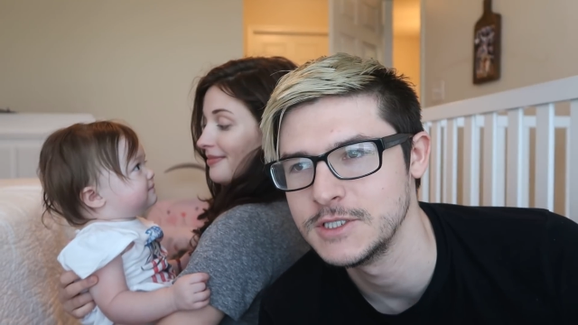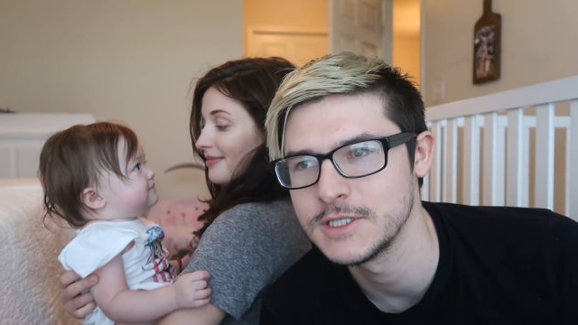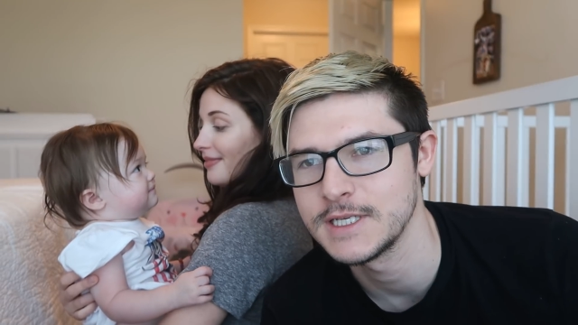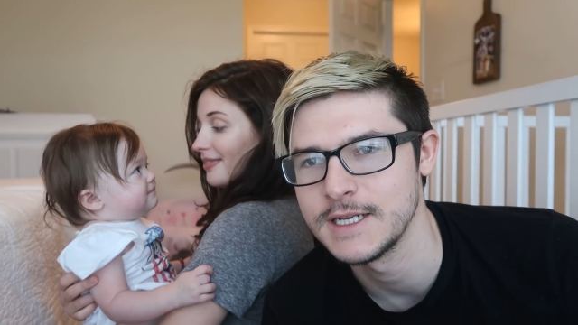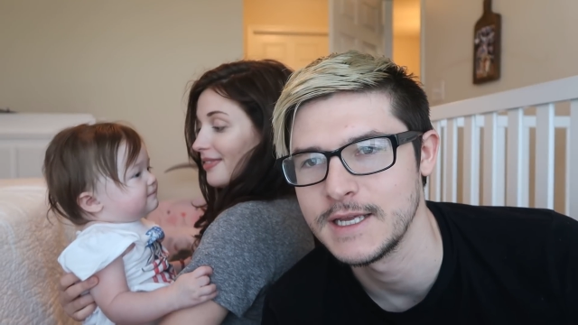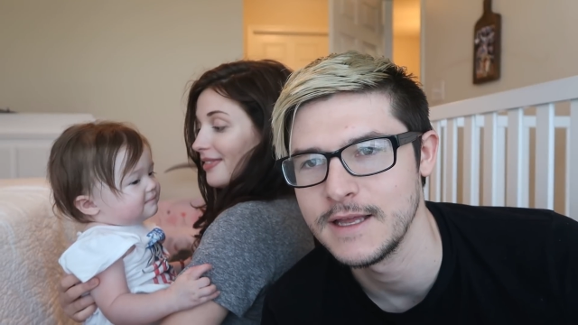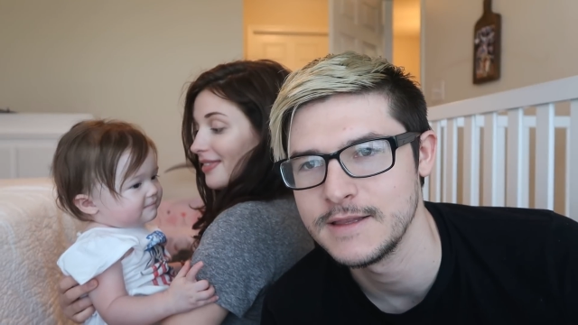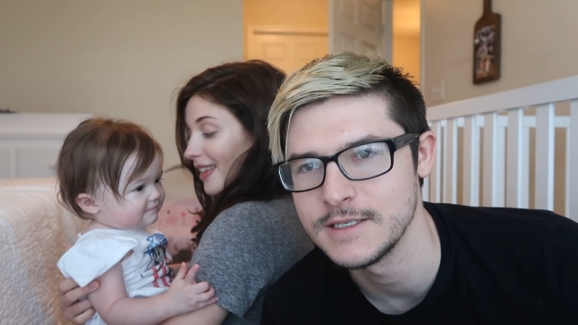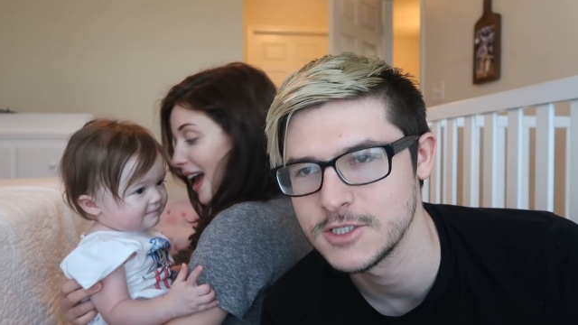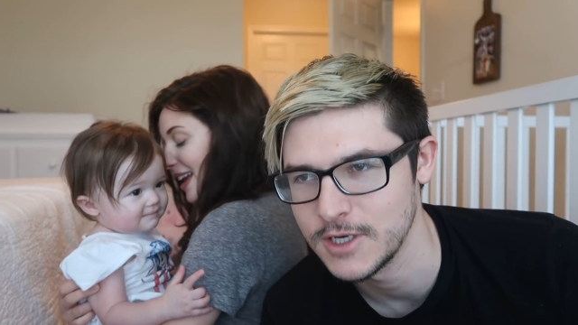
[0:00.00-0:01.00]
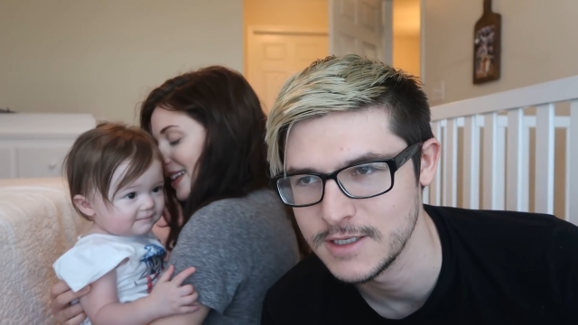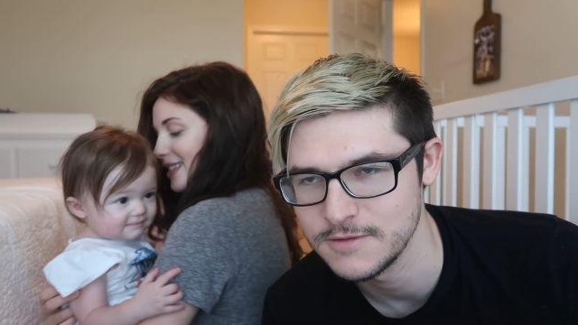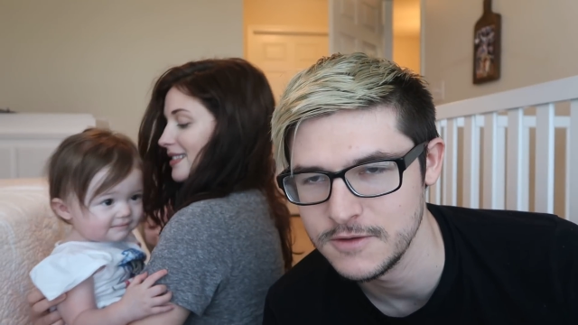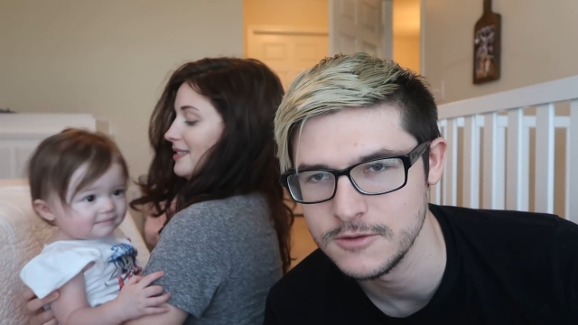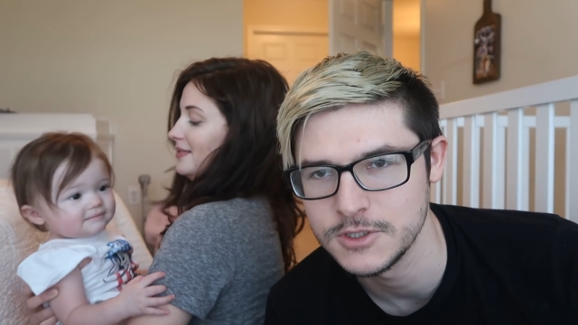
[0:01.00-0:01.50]
Speaker 1: She's just gonna get this
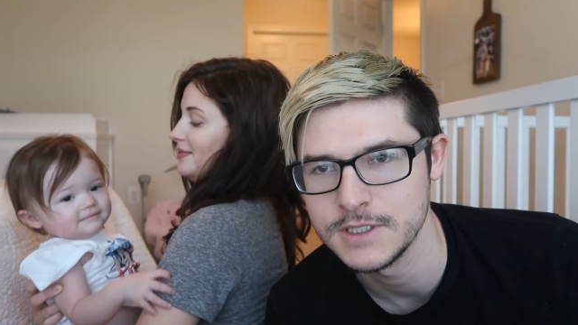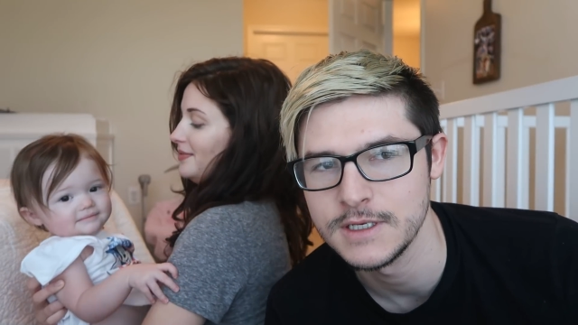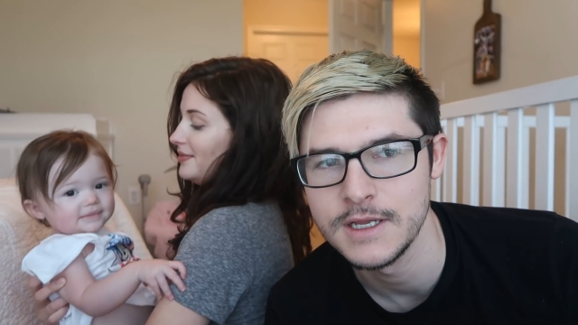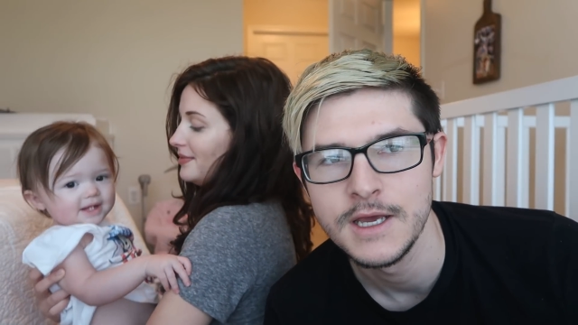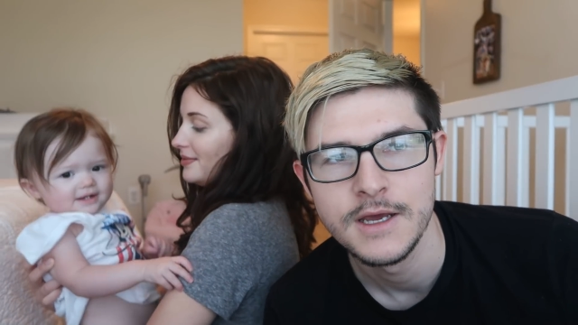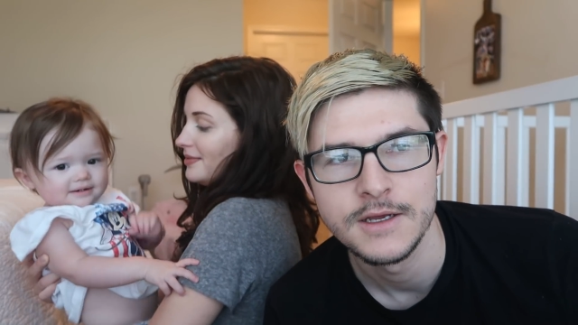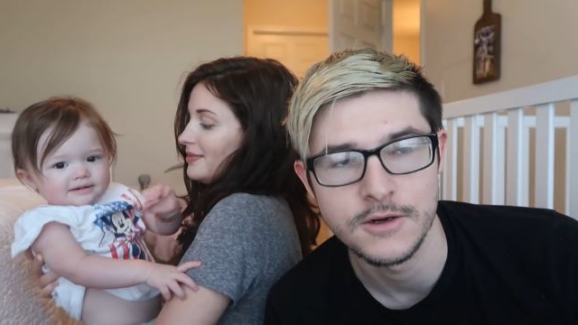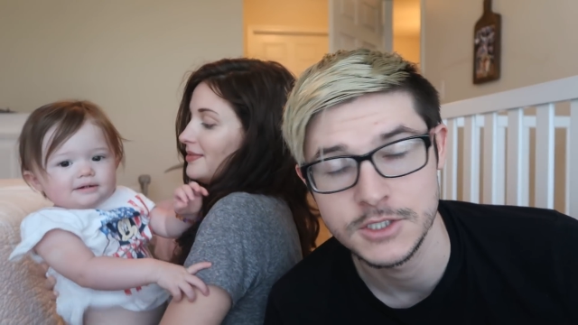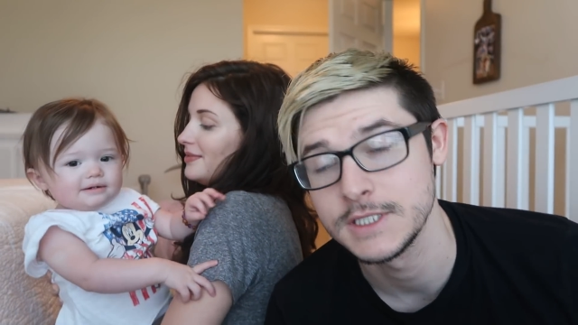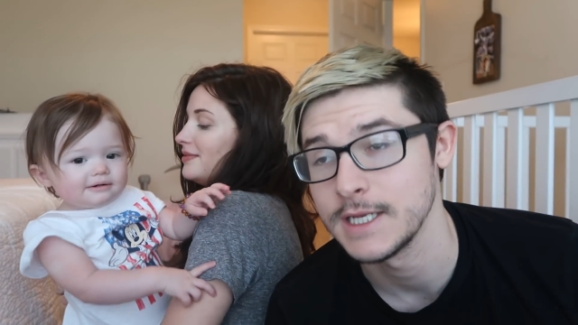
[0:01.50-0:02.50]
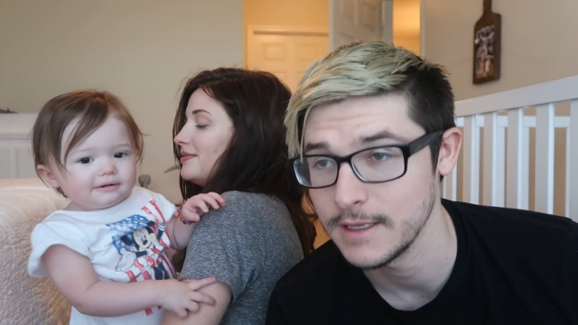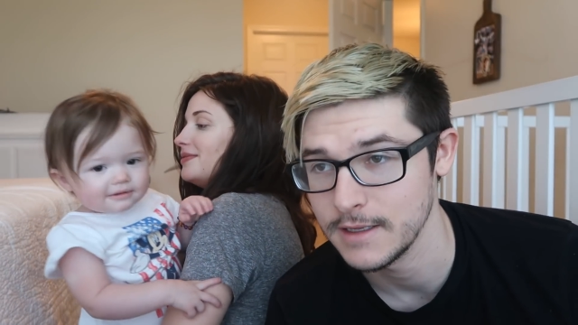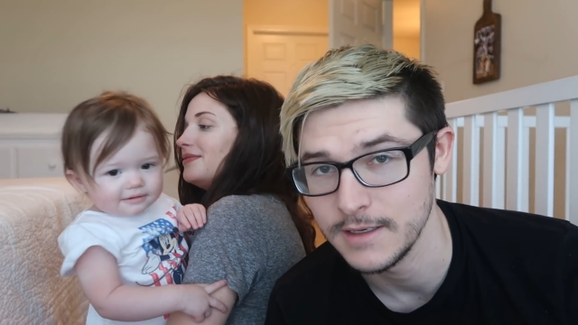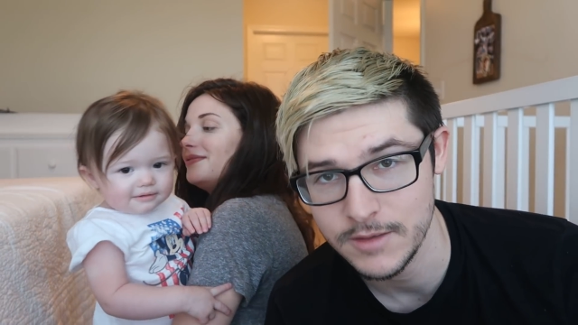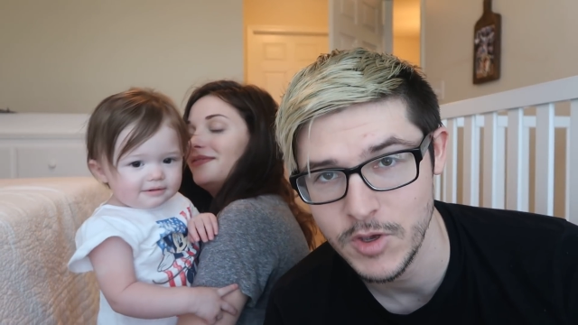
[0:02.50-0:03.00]
transfusion, or she's gonna
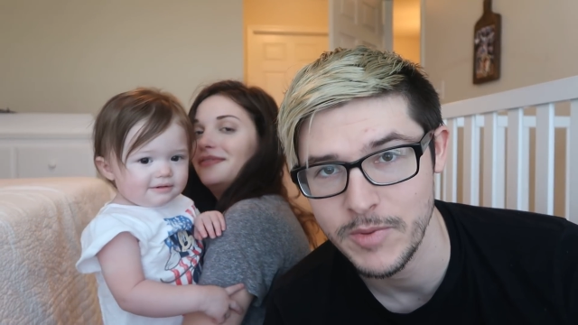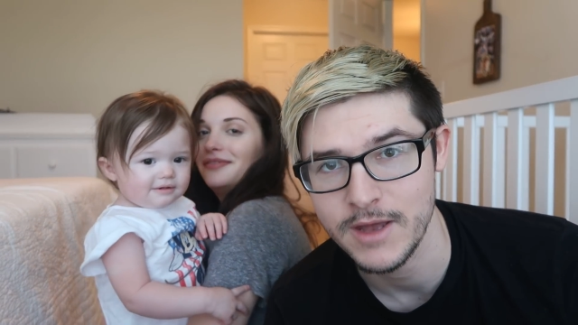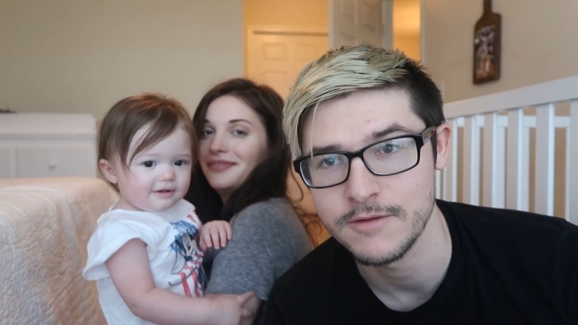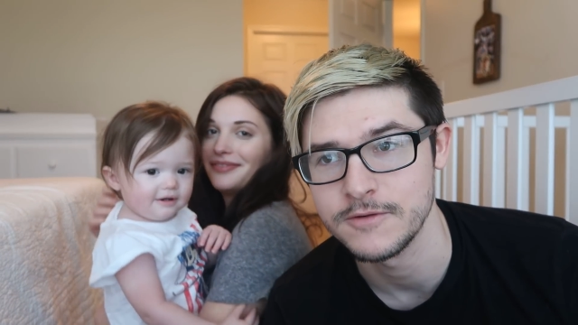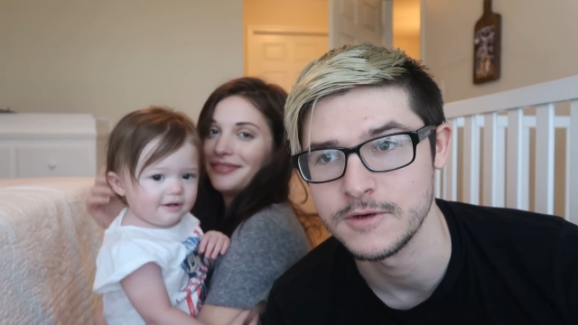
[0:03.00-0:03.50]
get the anemia panel